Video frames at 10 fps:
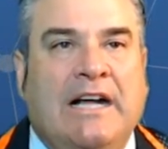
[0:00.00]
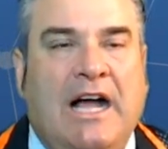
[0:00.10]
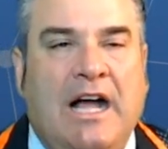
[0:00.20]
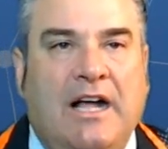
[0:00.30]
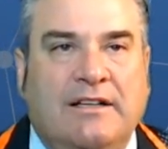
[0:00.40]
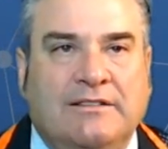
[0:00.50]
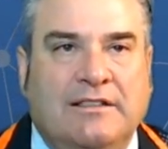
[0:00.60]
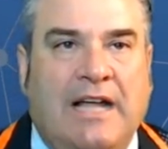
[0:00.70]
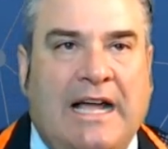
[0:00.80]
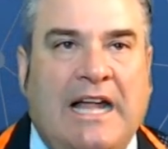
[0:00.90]
I
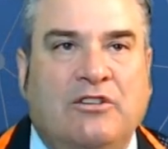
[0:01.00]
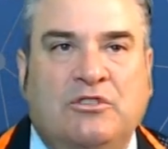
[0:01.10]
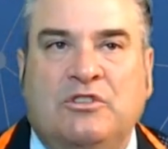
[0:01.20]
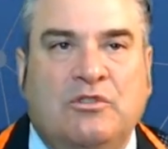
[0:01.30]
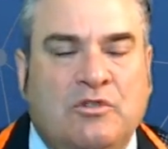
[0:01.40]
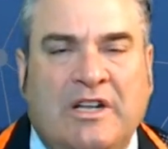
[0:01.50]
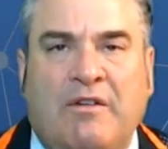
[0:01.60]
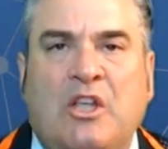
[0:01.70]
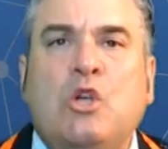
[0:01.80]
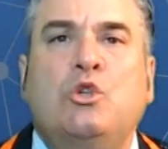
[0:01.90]
got to
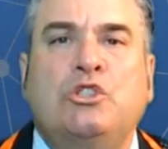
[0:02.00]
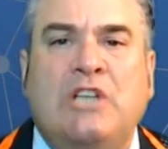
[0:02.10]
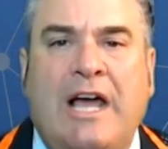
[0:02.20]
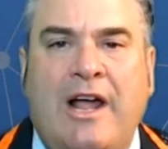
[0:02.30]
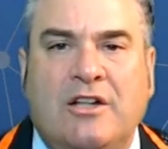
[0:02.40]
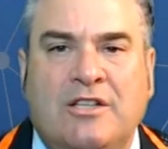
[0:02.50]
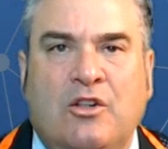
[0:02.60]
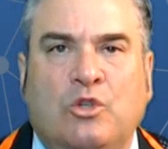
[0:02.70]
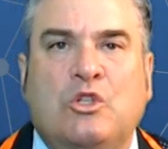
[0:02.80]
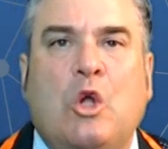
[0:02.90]
give a huge shout out to
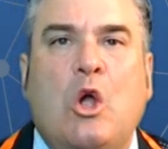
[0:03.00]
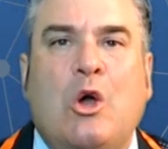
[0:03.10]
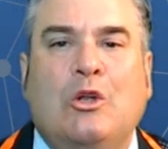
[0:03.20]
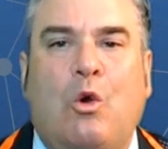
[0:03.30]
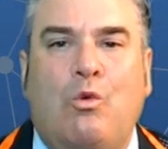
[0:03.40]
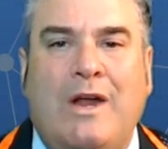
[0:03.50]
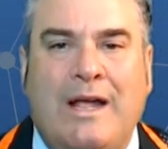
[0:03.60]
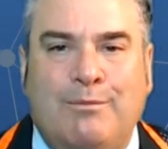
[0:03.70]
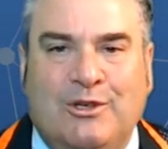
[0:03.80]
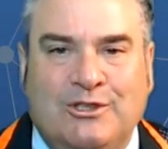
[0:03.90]
those Loyola
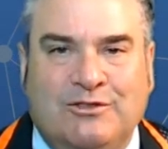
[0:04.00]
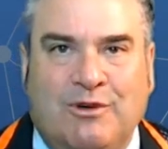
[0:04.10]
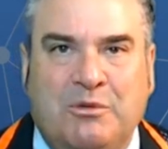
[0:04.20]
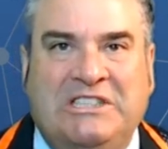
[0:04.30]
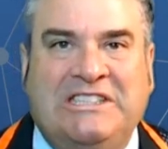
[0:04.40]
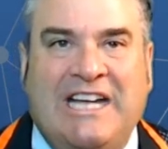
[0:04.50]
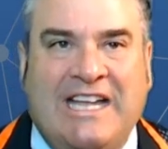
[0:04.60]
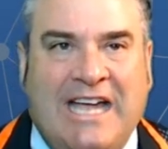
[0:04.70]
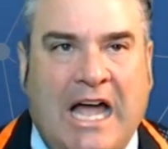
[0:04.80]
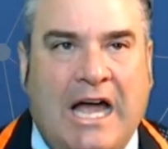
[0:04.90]
Ramblers from
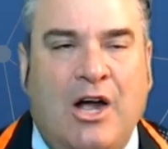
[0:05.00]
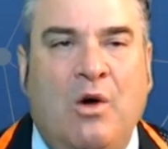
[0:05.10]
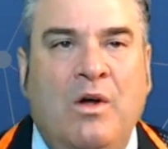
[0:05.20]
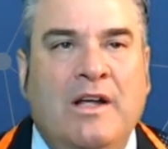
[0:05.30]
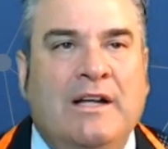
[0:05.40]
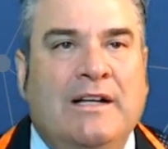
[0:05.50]
Chicago.